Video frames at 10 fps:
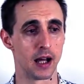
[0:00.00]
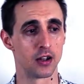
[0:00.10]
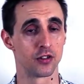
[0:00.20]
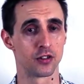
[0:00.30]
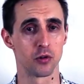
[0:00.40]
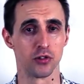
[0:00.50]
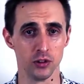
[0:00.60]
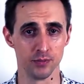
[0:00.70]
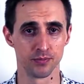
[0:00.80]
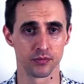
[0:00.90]

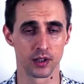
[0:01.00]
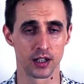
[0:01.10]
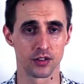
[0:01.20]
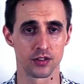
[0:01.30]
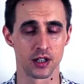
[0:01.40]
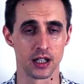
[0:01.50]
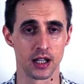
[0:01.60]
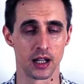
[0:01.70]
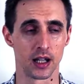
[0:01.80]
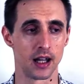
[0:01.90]
Social, that's the
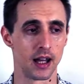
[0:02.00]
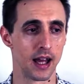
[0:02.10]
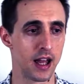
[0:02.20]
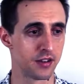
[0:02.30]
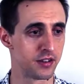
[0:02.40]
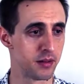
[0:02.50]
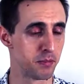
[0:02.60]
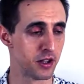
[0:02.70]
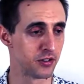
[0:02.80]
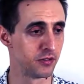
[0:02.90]
S in
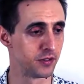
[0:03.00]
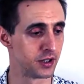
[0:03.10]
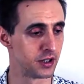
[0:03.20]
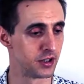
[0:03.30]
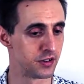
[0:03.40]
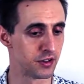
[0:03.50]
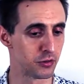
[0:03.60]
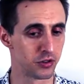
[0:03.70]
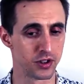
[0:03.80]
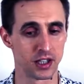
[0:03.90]
PESTLE for
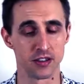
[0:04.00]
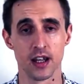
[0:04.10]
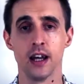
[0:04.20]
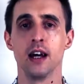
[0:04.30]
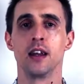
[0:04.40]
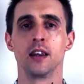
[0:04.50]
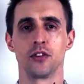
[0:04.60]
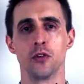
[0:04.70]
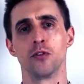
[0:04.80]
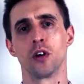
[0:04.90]
social things. There's
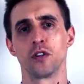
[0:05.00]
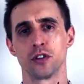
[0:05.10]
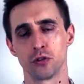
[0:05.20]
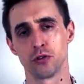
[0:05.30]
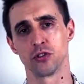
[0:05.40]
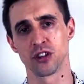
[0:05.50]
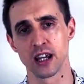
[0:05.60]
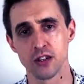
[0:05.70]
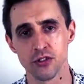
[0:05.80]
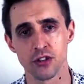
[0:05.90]
an awful lot of social
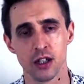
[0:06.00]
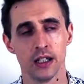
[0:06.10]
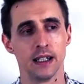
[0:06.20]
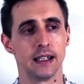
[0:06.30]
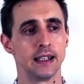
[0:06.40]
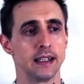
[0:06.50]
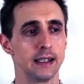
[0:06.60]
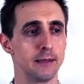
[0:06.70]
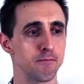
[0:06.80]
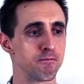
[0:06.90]
change
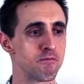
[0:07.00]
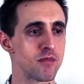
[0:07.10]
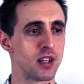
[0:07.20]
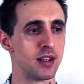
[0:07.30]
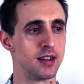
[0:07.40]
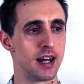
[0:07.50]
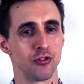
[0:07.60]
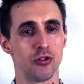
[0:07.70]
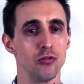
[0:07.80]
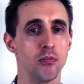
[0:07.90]

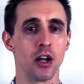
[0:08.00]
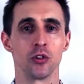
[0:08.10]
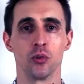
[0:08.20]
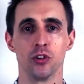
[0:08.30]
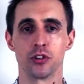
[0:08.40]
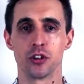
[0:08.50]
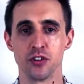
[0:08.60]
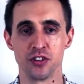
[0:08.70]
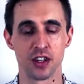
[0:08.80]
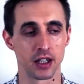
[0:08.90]
that you might want to
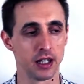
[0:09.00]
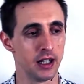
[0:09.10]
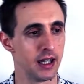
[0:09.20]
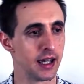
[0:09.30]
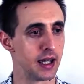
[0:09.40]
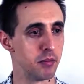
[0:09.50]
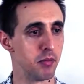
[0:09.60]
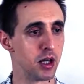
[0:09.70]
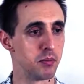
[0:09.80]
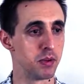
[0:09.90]
consider. It
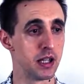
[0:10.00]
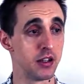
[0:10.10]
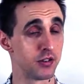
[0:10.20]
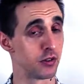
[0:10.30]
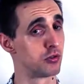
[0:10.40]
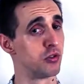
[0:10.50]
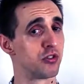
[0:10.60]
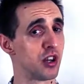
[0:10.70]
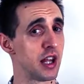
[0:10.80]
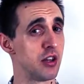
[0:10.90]
might be social
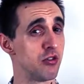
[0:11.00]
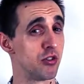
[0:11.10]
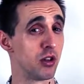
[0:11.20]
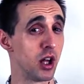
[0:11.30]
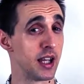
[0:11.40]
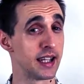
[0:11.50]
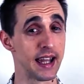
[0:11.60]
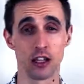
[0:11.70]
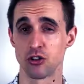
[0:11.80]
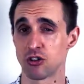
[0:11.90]
change like
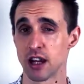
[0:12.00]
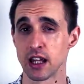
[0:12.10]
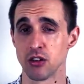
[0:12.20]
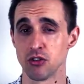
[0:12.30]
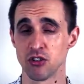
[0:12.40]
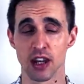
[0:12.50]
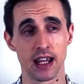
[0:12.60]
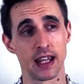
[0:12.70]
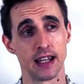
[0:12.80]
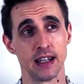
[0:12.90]
a change
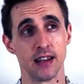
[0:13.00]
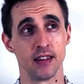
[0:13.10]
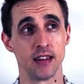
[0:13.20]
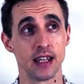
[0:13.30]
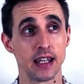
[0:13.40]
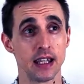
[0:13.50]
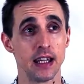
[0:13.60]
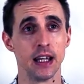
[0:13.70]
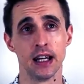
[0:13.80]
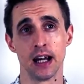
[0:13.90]
in the
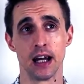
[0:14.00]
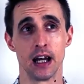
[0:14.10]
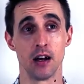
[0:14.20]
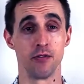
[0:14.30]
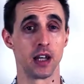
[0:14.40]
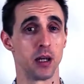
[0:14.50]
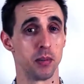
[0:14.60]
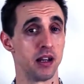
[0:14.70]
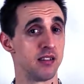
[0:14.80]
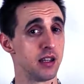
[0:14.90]

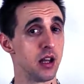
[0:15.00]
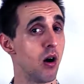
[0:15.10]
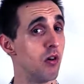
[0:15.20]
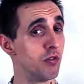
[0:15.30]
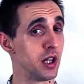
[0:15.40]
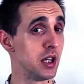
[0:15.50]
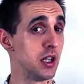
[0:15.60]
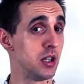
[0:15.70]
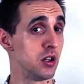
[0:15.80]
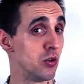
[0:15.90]
availability of
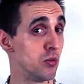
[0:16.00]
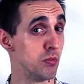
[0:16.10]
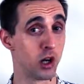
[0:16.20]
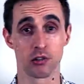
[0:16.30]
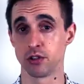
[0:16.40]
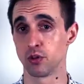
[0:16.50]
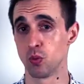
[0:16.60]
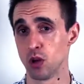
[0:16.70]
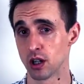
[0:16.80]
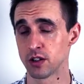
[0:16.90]
EU migrant
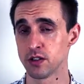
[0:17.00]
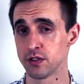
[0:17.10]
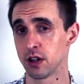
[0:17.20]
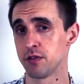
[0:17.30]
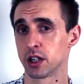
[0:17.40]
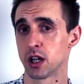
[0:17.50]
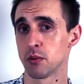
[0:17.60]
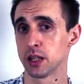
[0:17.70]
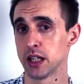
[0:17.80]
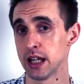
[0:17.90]
workers over the
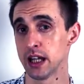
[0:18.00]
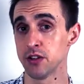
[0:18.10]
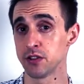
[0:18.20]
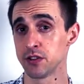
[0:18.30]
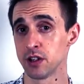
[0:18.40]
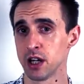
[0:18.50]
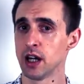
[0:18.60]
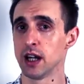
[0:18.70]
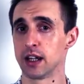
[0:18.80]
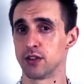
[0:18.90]
coming years.
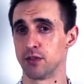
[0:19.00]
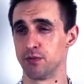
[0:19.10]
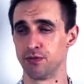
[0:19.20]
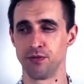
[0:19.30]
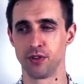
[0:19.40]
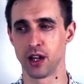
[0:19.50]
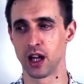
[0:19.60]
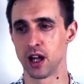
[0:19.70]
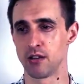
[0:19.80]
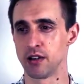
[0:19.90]
It's
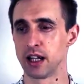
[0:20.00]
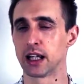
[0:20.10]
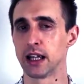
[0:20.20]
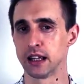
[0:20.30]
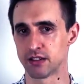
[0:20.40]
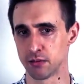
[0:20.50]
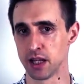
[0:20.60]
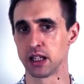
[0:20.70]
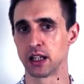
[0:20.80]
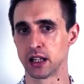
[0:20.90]
very clear to
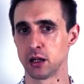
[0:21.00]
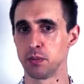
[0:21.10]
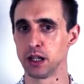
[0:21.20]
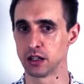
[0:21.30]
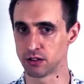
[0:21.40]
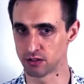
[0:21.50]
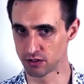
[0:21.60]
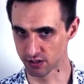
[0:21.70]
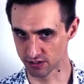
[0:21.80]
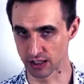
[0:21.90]
me that there'll be a
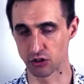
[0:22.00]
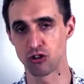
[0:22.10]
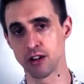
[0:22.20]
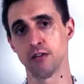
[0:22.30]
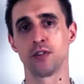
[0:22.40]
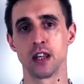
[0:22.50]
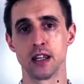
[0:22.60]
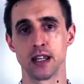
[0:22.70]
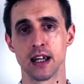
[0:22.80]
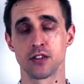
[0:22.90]
distinct shift
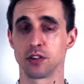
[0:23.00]
in that.